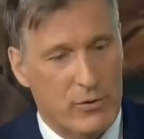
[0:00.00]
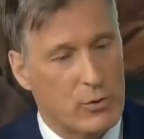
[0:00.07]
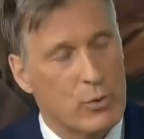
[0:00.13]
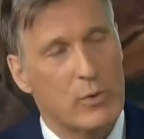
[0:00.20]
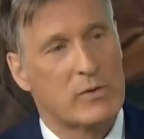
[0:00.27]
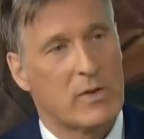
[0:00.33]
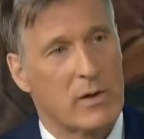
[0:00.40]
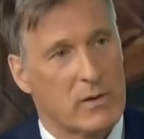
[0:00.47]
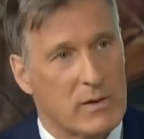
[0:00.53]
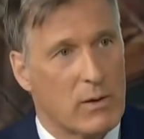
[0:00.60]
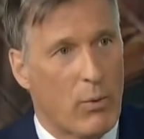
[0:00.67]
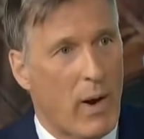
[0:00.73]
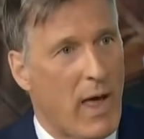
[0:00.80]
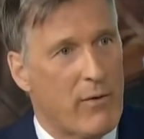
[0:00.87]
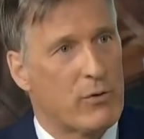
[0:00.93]
to
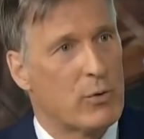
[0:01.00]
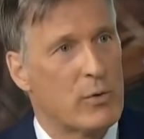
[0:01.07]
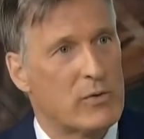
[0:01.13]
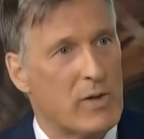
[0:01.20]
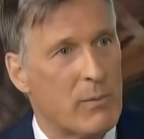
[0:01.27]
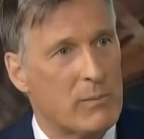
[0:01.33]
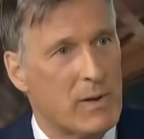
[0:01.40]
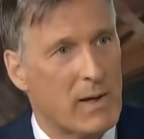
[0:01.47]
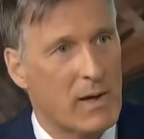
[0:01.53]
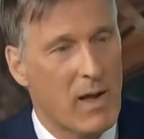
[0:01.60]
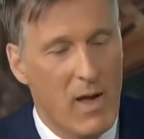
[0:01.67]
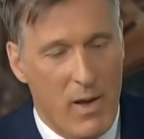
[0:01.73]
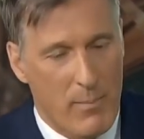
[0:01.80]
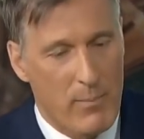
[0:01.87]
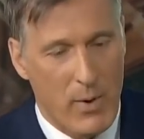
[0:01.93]
do something.
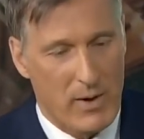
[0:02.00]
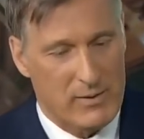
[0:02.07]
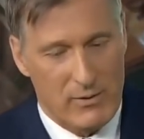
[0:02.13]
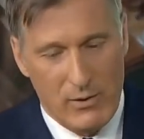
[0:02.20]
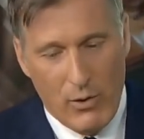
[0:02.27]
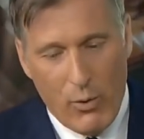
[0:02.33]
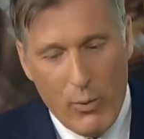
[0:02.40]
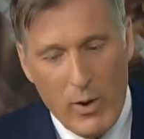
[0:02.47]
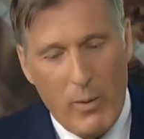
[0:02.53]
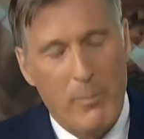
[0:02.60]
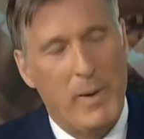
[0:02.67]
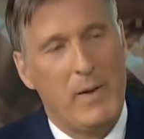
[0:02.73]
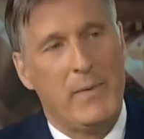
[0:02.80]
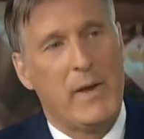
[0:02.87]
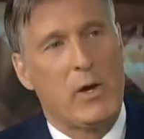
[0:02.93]
But you know, we're
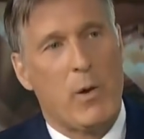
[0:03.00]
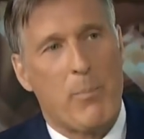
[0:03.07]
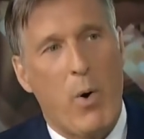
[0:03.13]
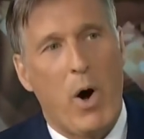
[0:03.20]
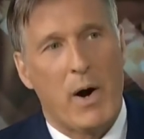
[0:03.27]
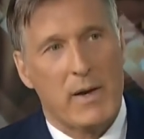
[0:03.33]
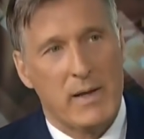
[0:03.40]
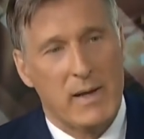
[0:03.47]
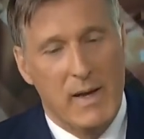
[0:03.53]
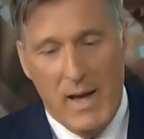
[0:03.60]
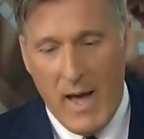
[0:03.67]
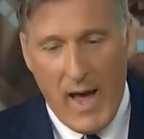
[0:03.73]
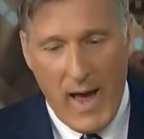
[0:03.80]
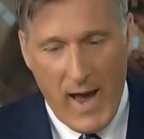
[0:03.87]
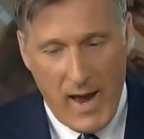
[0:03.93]
building a party
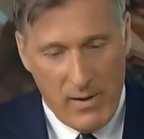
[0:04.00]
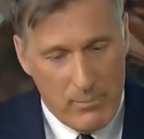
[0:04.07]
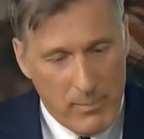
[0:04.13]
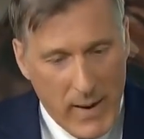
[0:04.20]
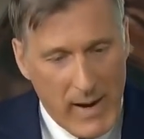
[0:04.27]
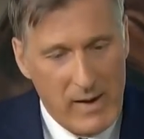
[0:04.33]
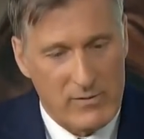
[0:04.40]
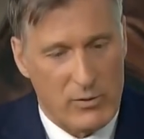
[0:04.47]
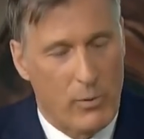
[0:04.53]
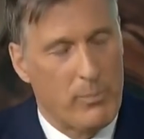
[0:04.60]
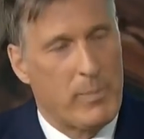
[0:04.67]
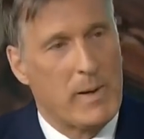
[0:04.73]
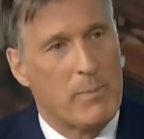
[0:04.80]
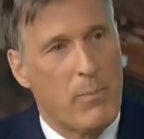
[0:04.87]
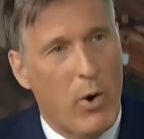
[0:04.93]
and based on
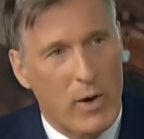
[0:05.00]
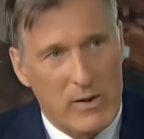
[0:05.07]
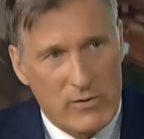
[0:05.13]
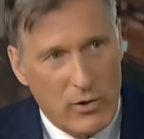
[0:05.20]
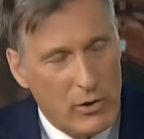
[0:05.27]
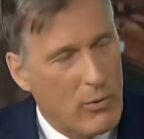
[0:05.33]
people. It's a